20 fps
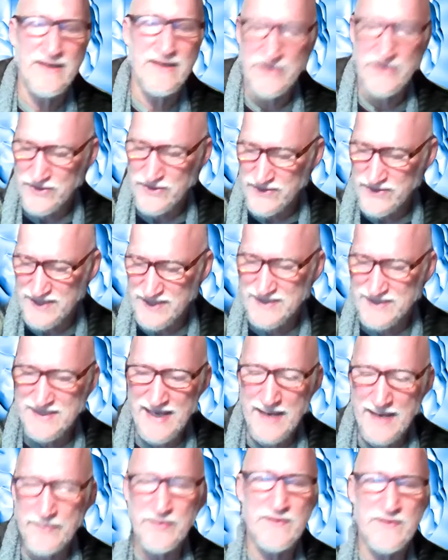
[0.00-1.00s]
You're the
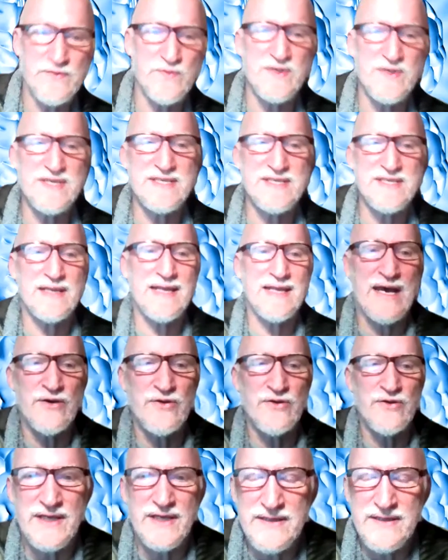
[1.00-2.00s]
example of the retail
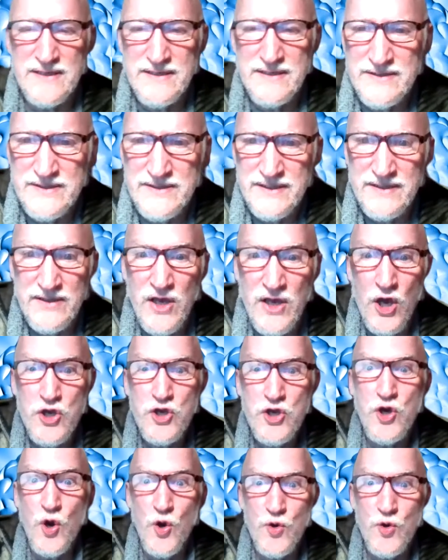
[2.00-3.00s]
outlet that is in
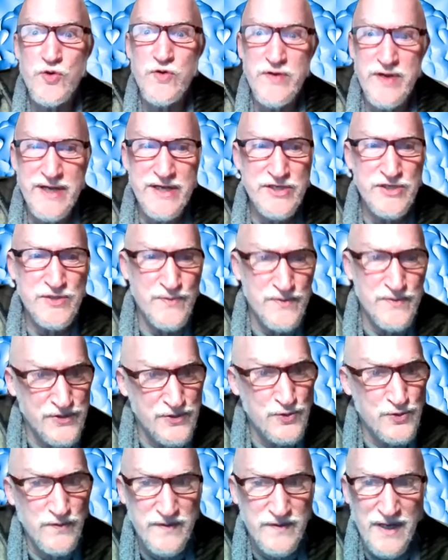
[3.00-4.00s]
co-creation the
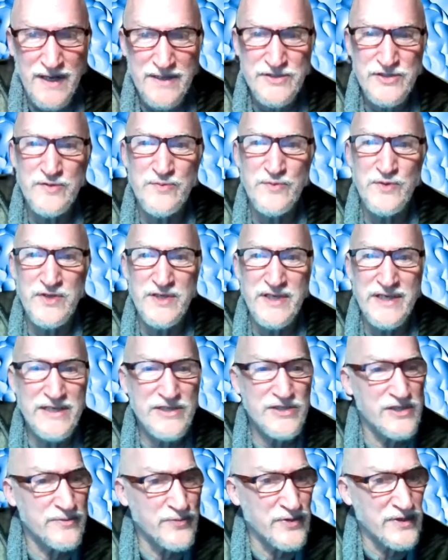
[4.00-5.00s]
school conscious
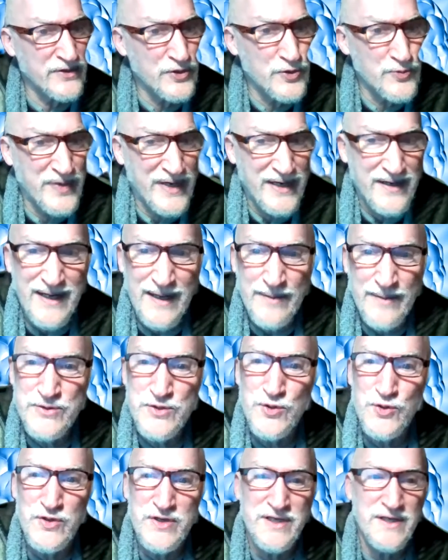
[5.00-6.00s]
communication to bring the new paradigm
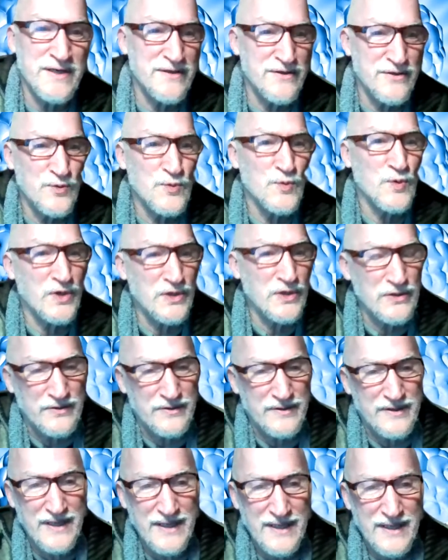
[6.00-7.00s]
toolkit into the
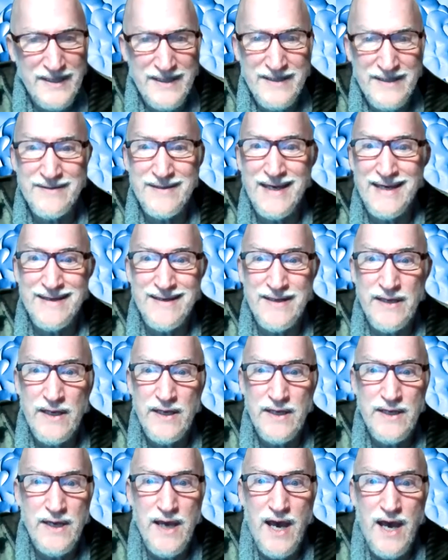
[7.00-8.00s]
world in that
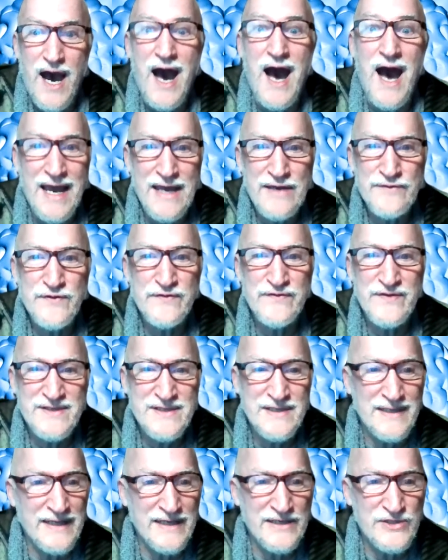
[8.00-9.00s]
hive of
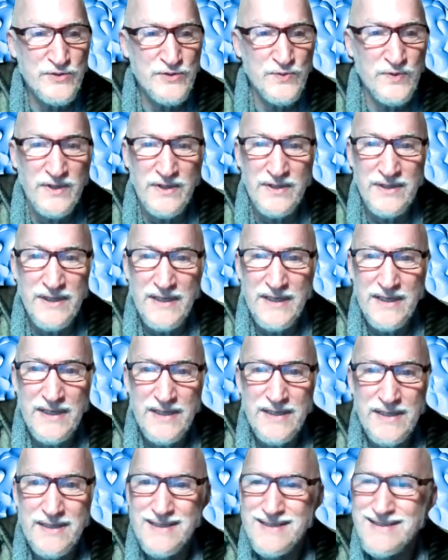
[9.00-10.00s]
intellectual
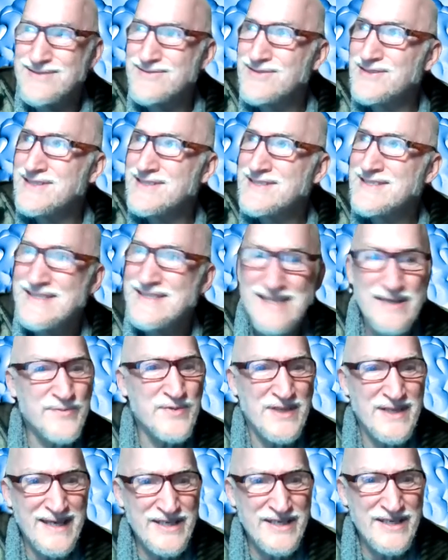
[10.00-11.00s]

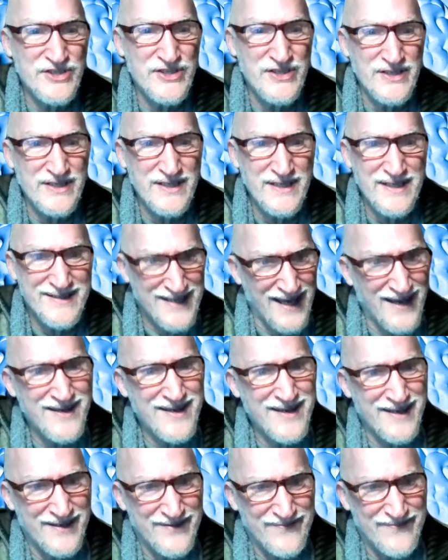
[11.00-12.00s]
stimulation,
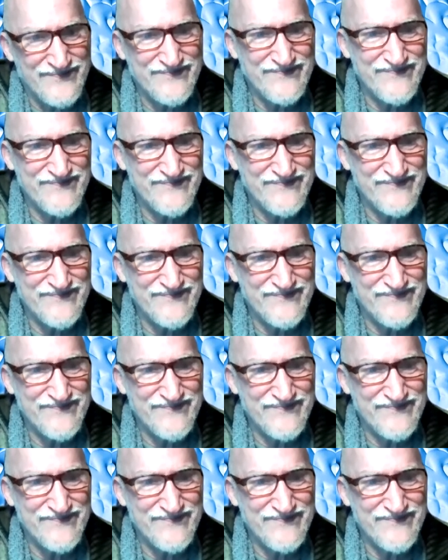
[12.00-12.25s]
Duncan